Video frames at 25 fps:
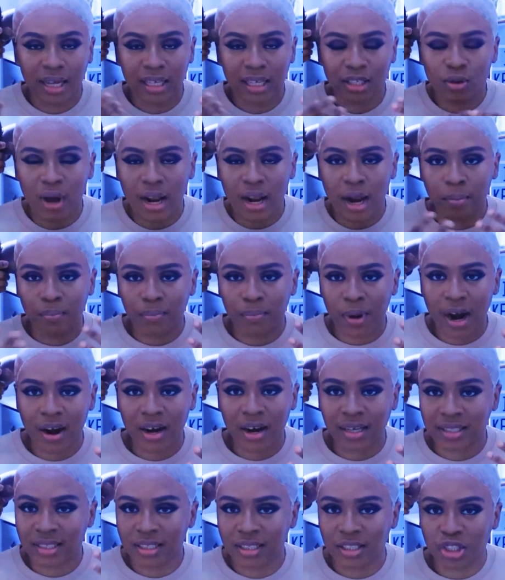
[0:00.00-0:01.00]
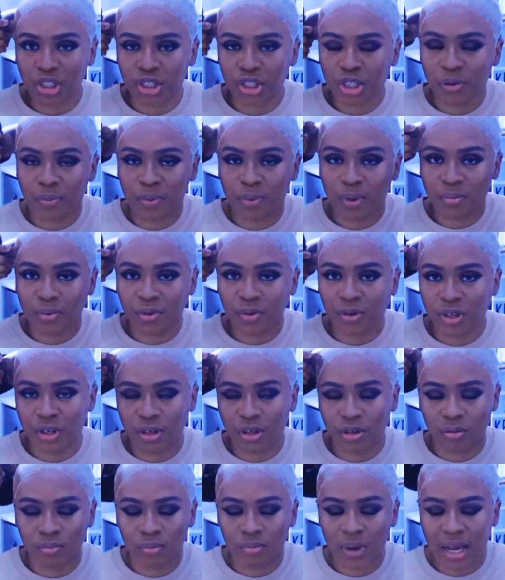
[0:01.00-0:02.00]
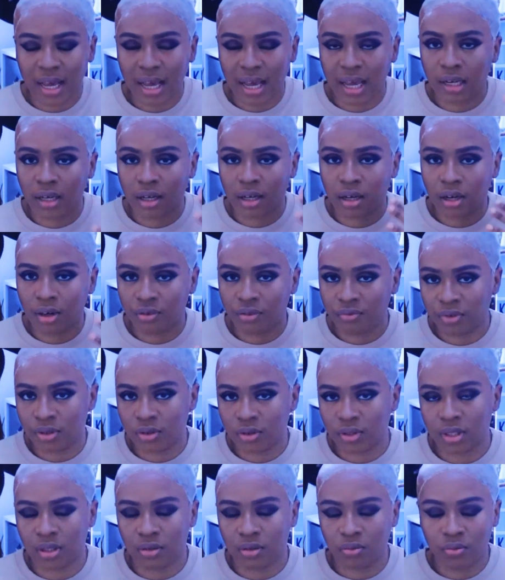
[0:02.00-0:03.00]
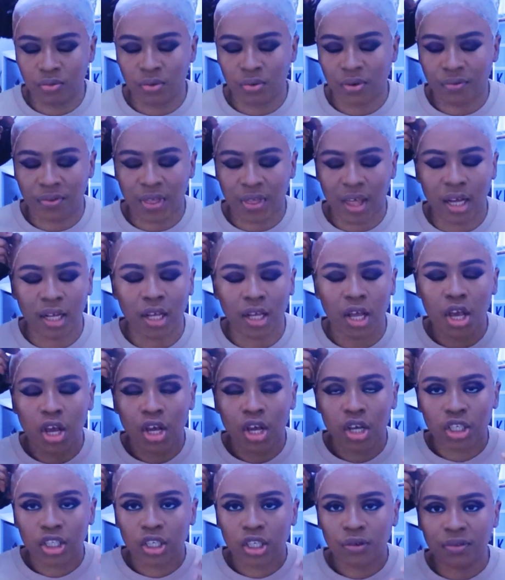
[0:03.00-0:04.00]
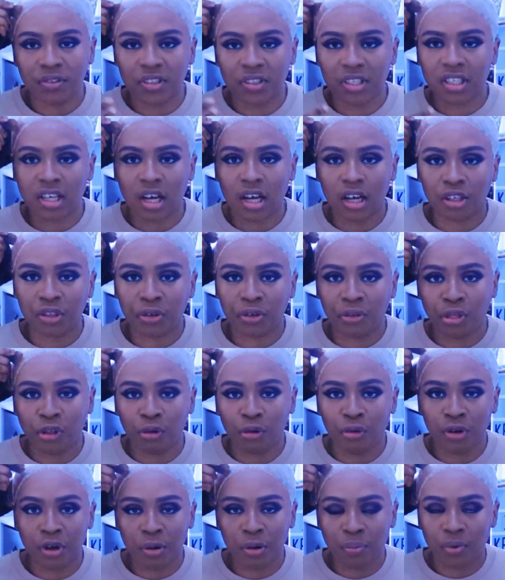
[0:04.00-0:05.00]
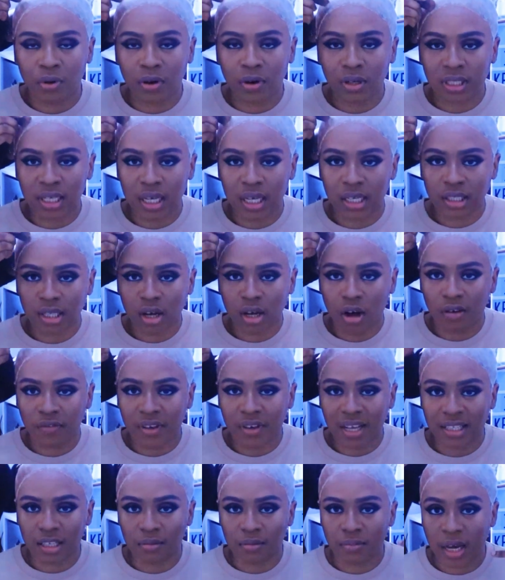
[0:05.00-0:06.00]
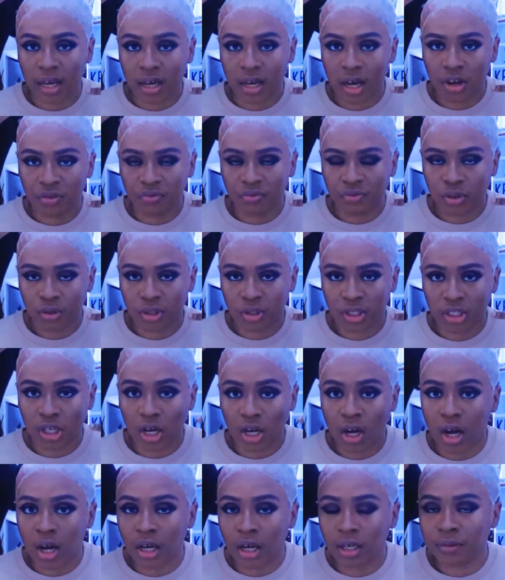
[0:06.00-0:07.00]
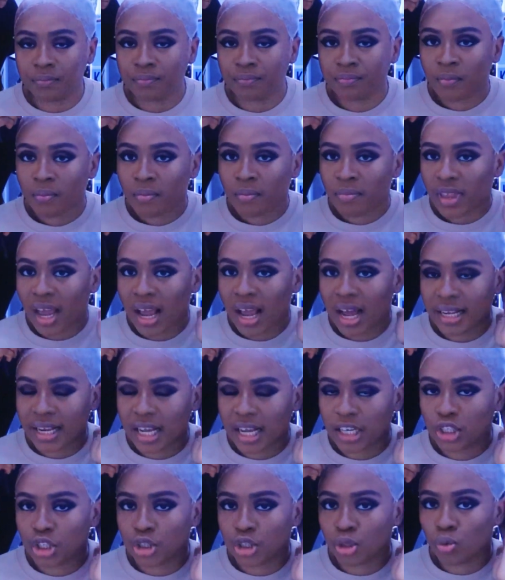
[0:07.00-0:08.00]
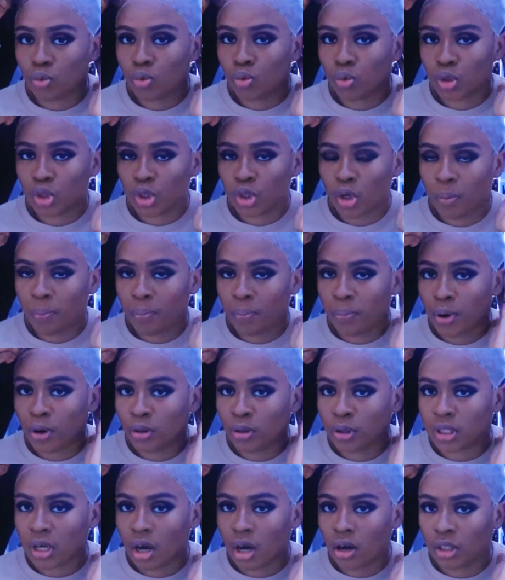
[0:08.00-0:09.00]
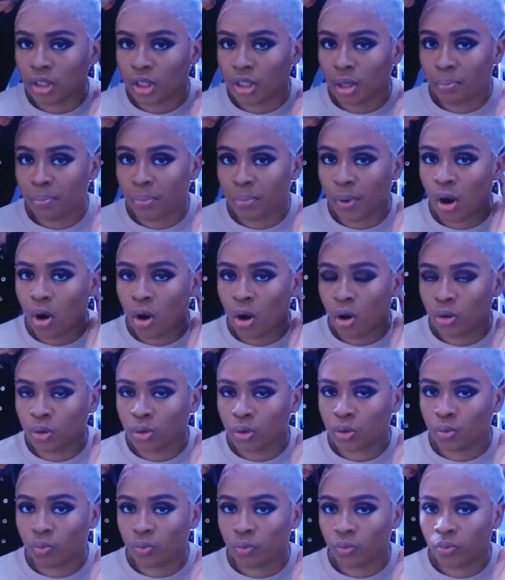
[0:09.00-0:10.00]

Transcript: it's quite embarrassing to show people, you know, my hair pen rolls and all of that. So we've just gone through the process of getting my pen rolls done, and then she's also put on the bald